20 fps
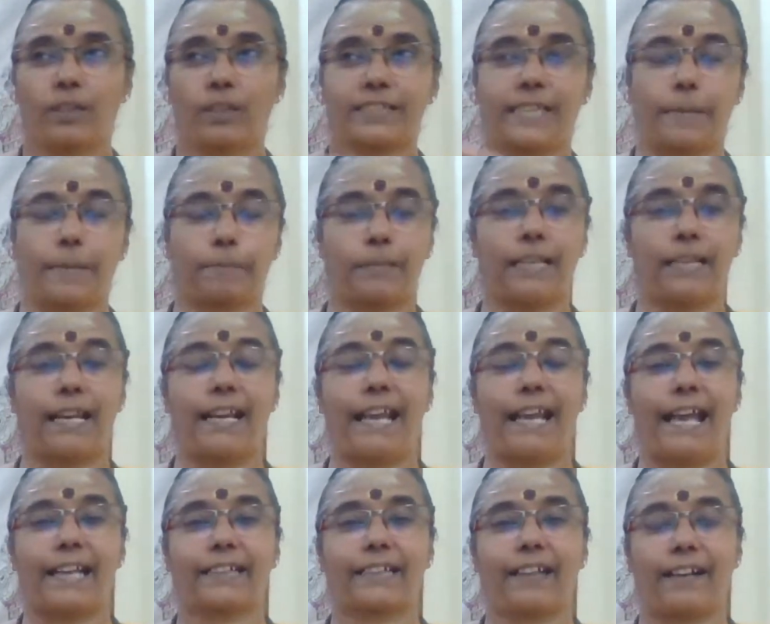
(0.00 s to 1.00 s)
was kept
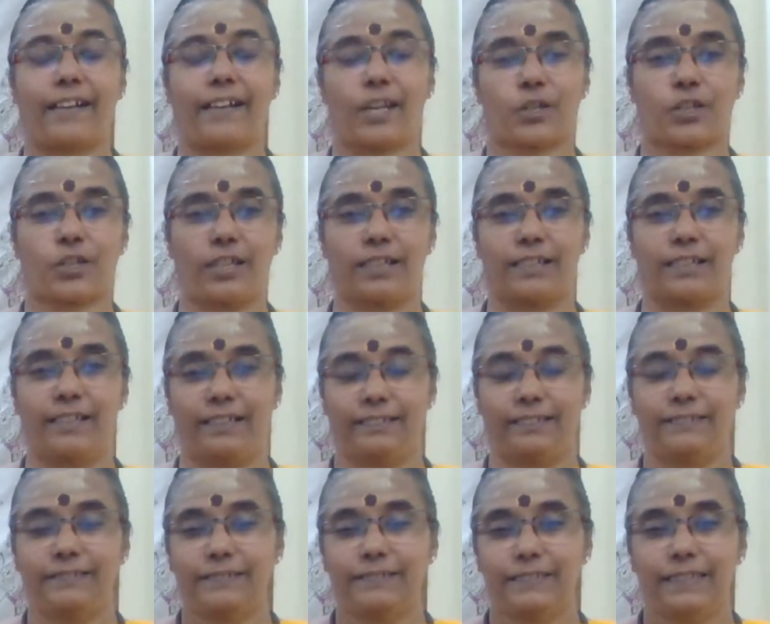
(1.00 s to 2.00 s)
in an
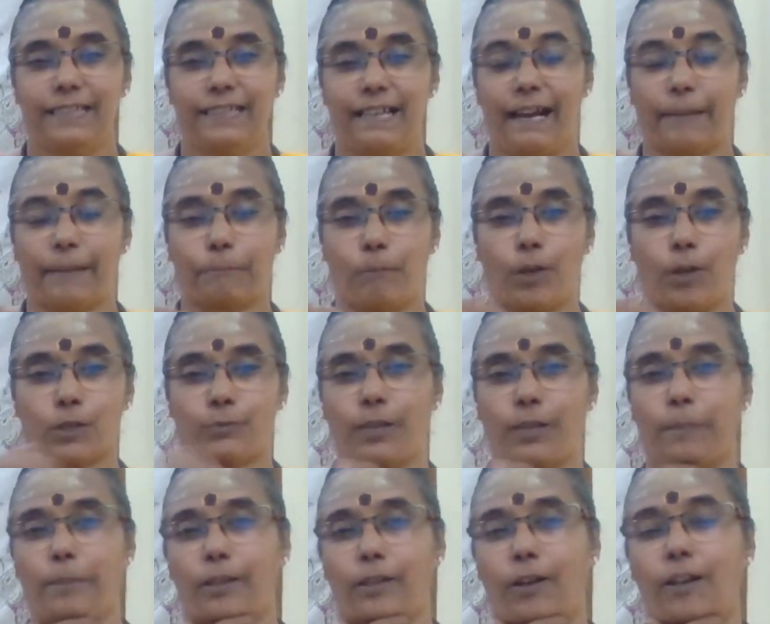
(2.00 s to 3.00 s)
air-conditioned
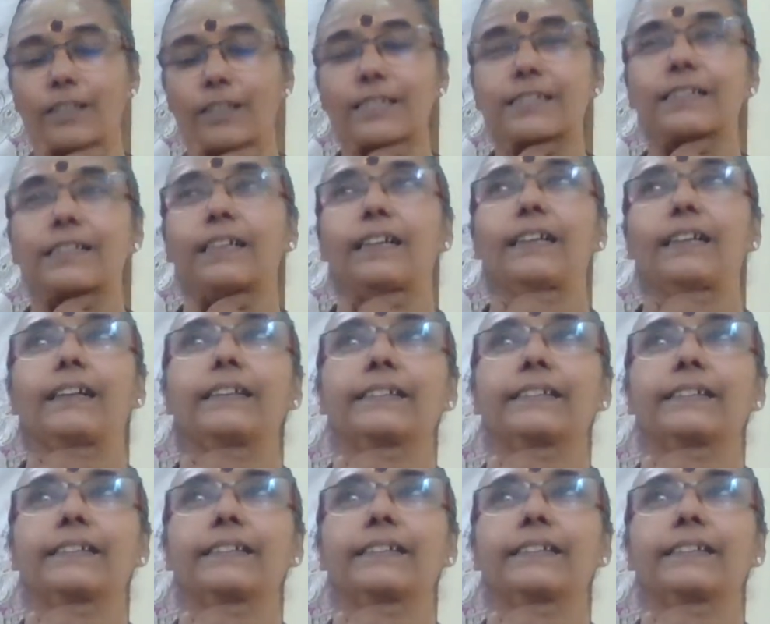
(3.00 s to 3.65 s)
atmosphere because